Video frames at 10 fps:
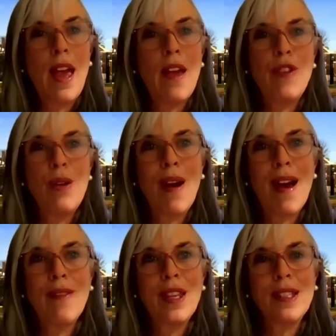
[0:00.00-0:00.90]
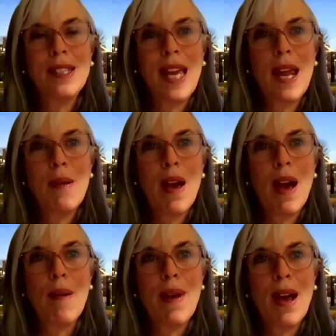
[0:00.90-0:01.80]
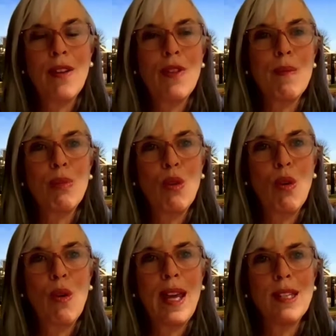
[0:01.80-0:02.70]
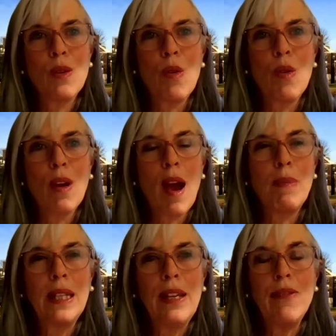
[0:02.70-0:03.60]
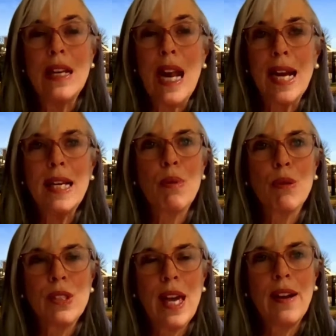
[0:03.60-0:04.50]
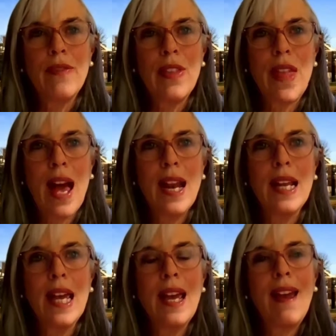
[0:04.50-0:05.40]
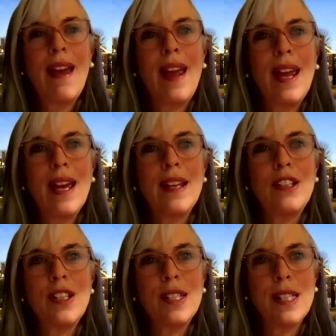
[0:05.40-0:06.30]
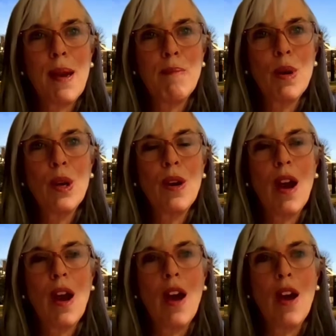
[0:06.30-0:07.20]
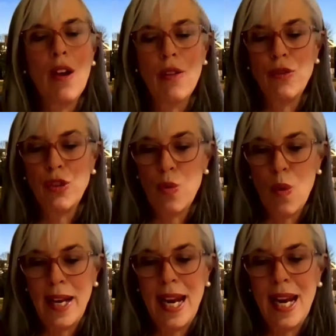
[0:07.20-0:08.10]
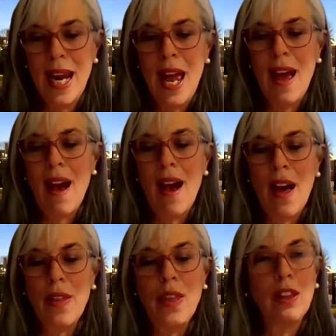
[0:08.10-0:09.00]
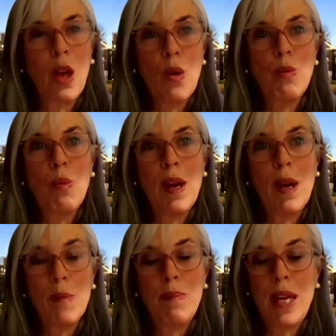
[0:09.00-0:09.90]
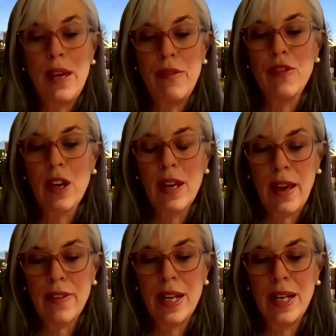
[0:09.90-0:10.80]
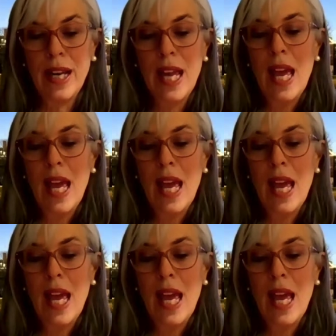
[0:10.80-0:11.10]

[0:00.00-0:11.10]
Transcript: If you have the same amount of employees, or I believe 90% of that, in December of 20, the loan will be forgiven.